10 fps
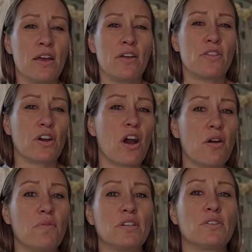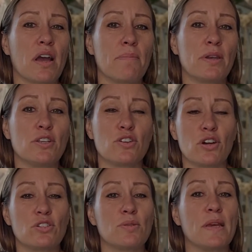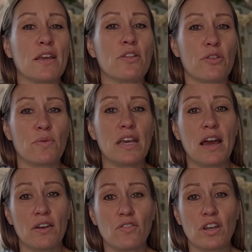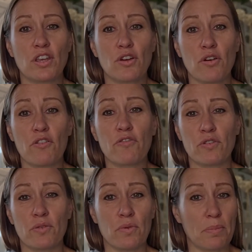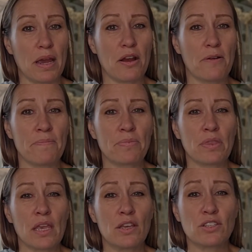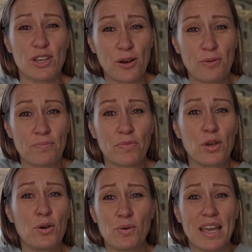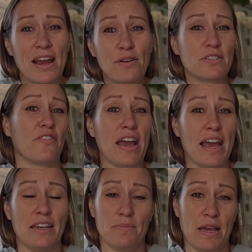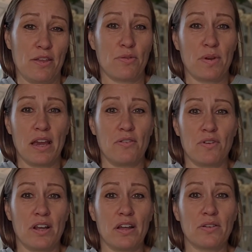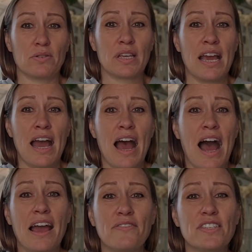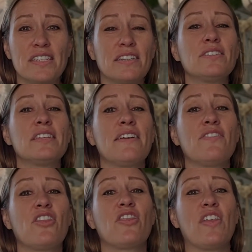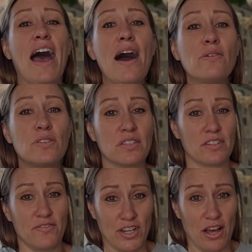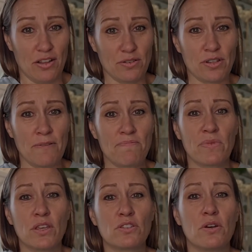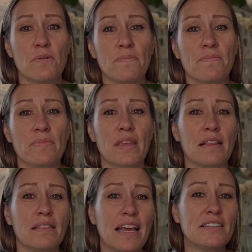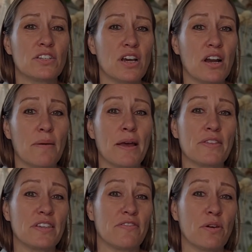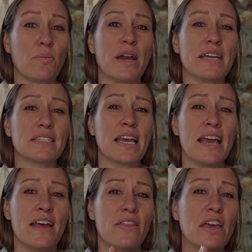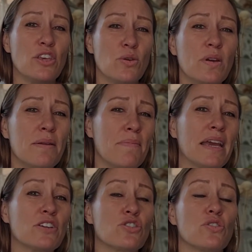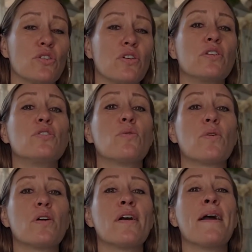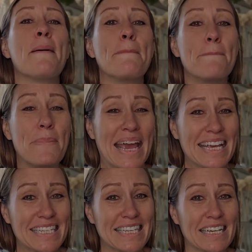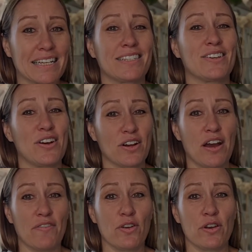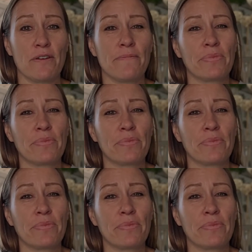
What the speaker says: The car rental company charged me 300 euro for the repair. So who cares if I had to pay $300? I have still saved thousands of dollars. So let's talk about the different ways that you can make sure your basics are covered.